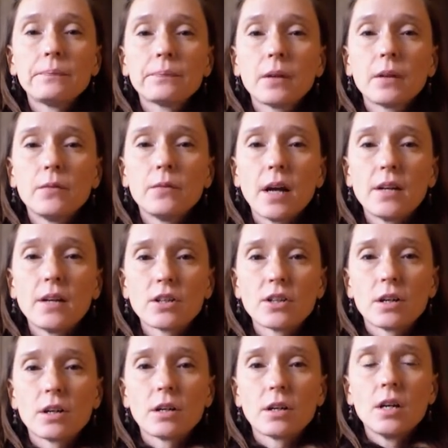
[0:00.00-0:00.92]

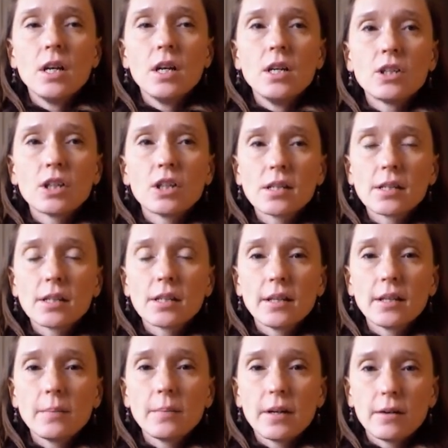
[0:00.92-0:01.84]
under just a
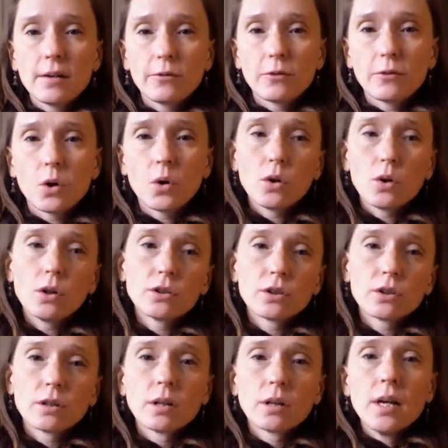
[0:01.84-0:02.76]
little bit of cold
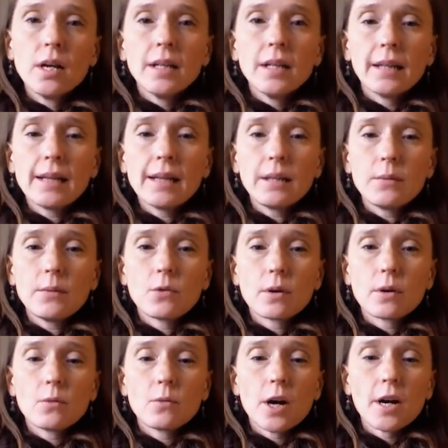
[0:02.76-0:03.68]
or lightly
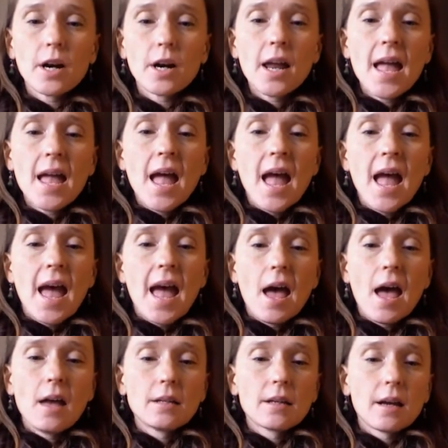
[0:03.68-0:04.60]
warm water,
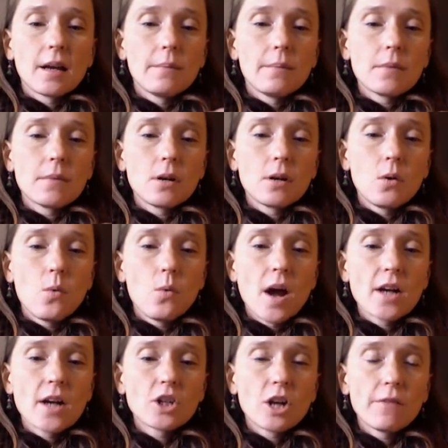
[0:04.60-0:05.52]
and it'll
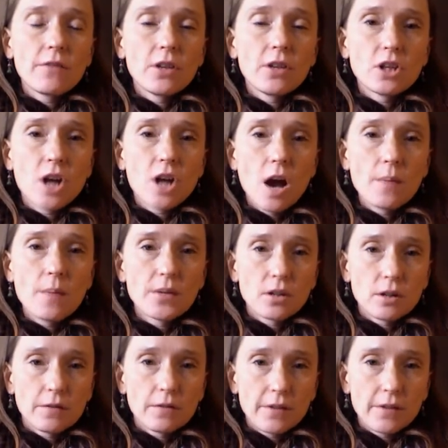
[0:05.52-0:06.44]
wash off the top
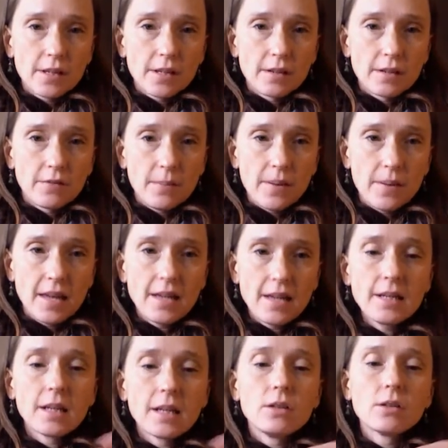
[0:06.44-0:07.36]
surface of the paint,
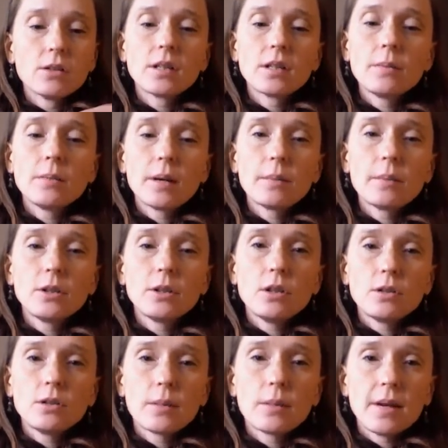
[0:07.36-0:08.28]
and you'll still be able to
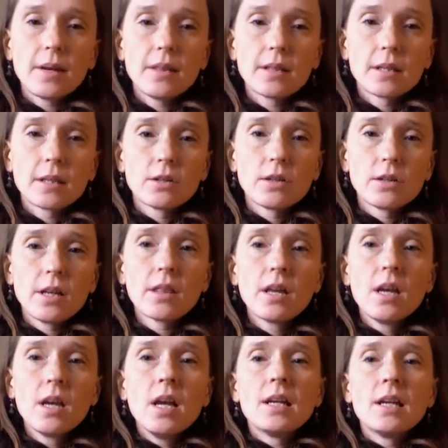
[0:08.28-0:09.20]
use the paint that's underneath.
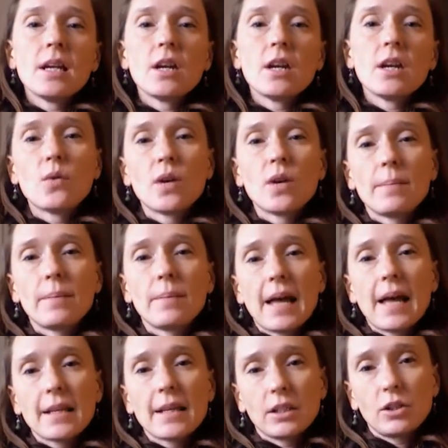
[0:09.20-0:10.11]
Now you don't want to
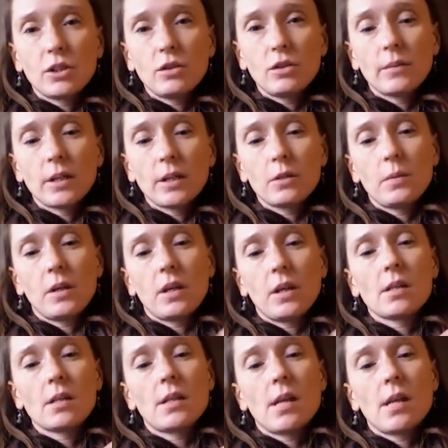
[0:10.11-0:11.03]
blast it too much
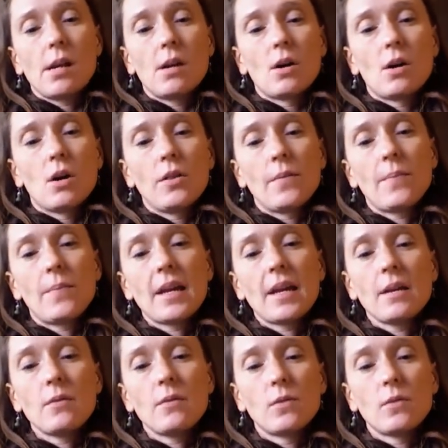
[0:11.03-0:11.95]
because then all the
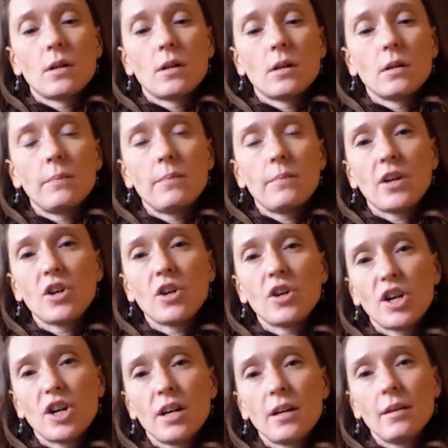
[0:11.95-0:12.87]
paint will be
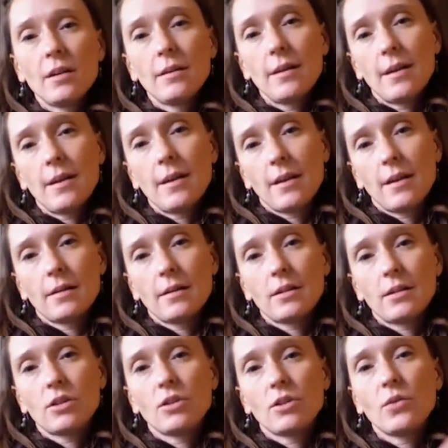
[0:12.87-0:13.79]
gone, and
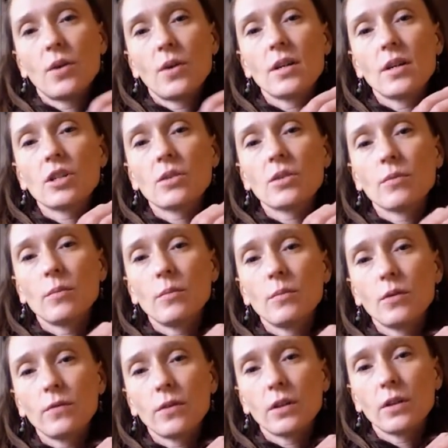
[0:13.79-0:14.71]
so you want to just
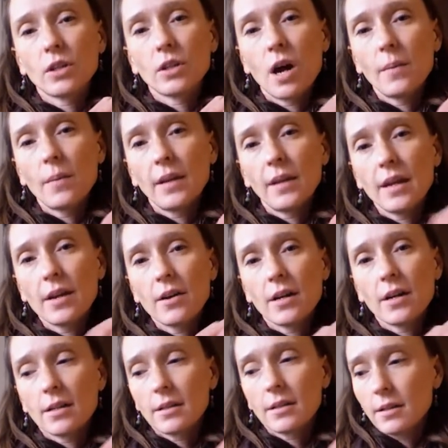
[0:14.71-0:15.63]
remove the top layer
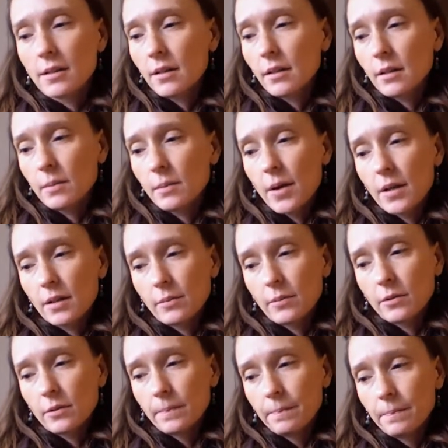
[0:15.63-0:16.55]
in as little as possible.
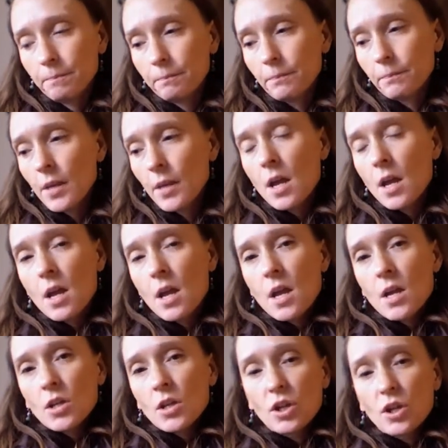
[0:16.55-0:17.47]

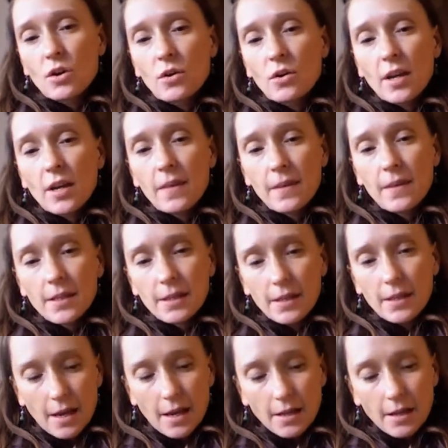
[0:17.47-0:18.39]
So in these
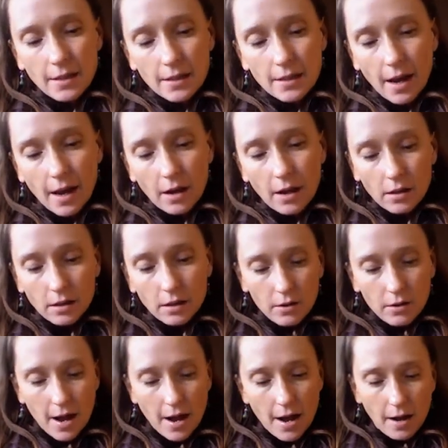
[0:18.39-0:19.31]
kits,
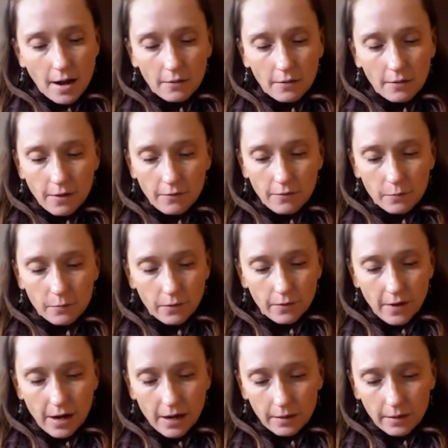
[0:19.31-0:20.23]
I've
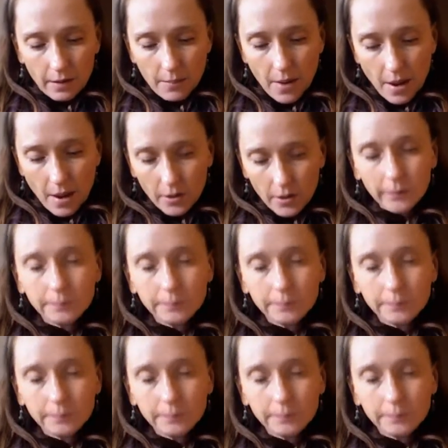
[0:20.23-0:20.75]
provided the paper.